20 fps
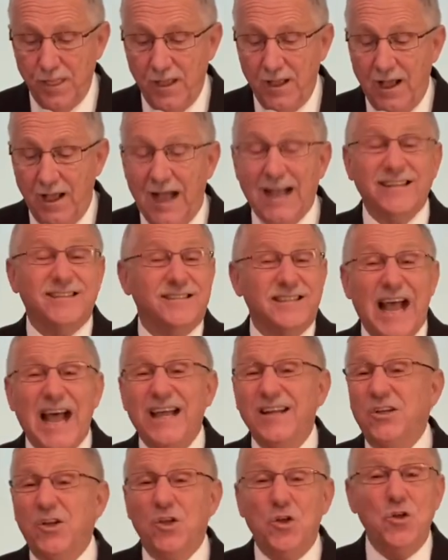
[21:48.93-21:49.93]
a
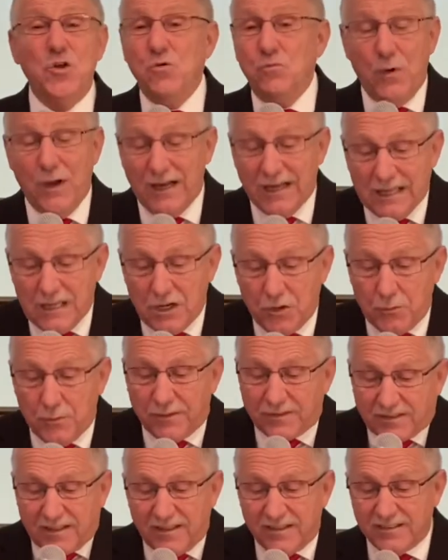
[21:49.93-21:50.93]
sign to who? Well, it
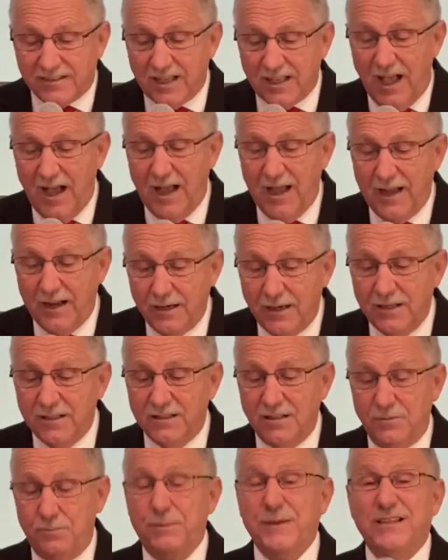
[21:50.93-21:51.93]
was a sign
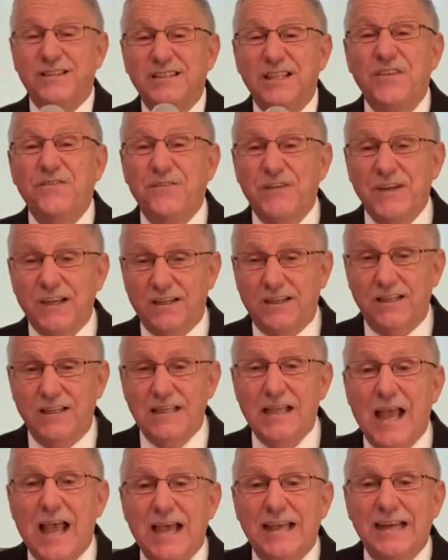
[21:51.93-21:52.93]

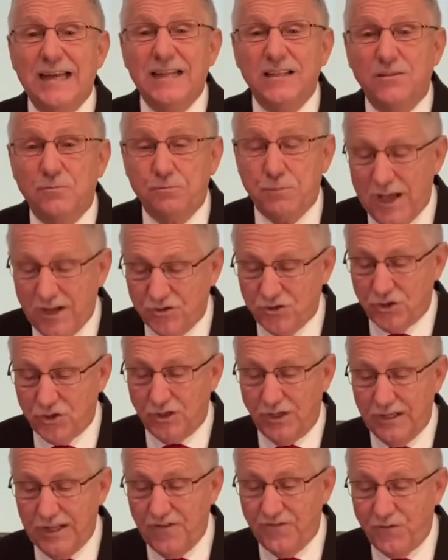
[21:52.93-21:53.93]
specifically and
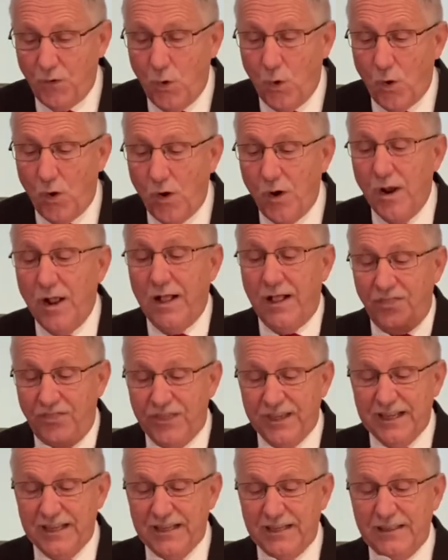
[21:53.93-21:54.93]
especially for
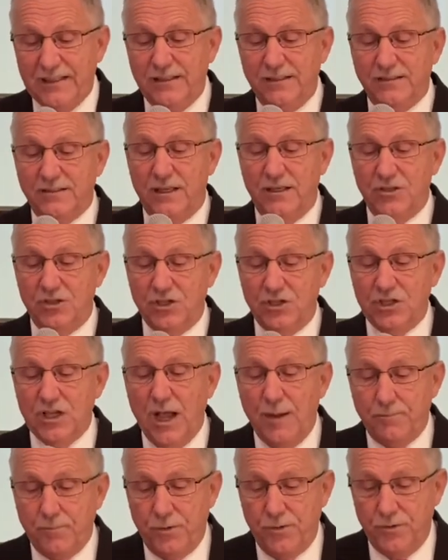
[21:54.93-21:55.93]
these
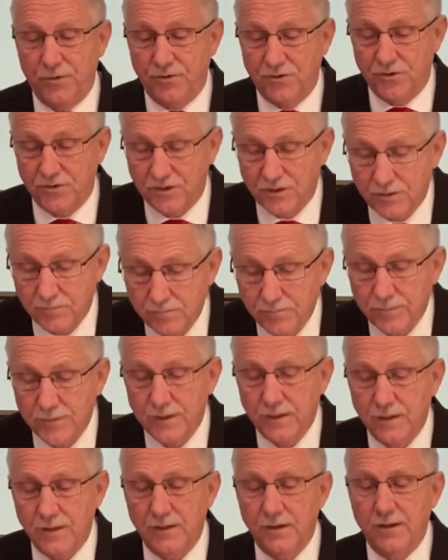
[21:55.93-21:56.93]
shepherds.
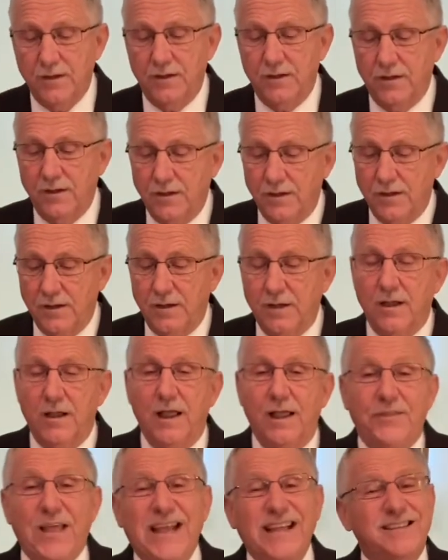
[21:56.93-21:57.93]

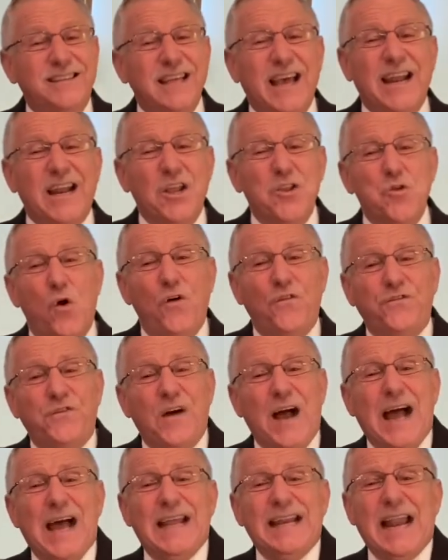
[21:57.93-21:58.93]
They said, and you'll
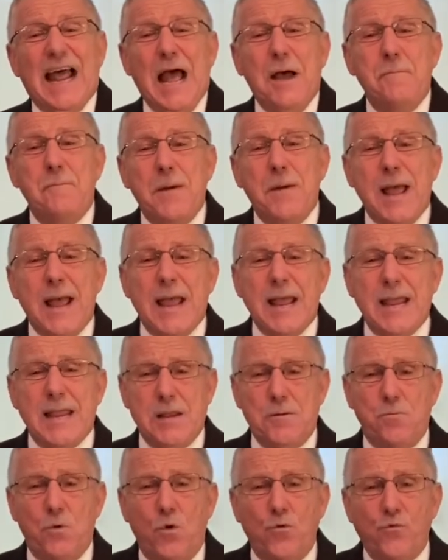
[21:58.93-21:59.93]
find a
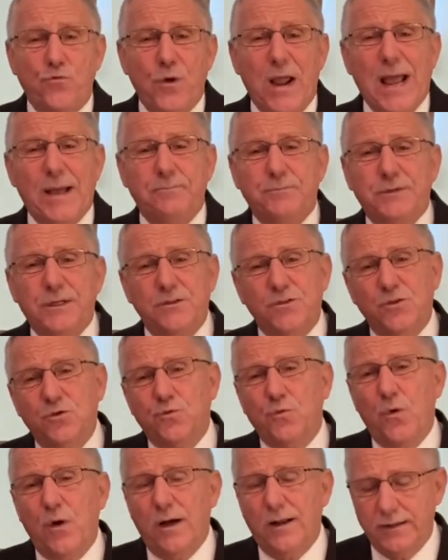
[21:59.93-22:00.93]
babe wrapped in
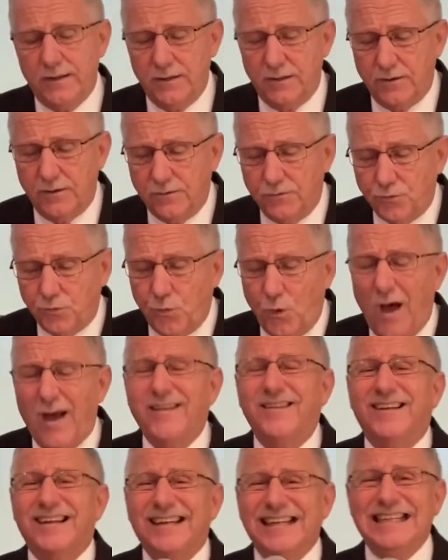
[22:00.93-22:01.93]
swaddling,
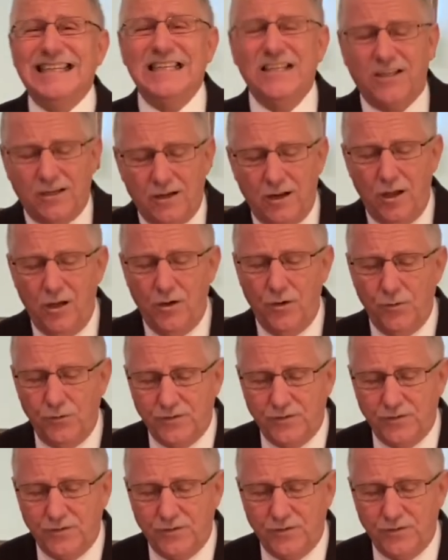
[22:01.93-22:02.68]
swaddling clothes.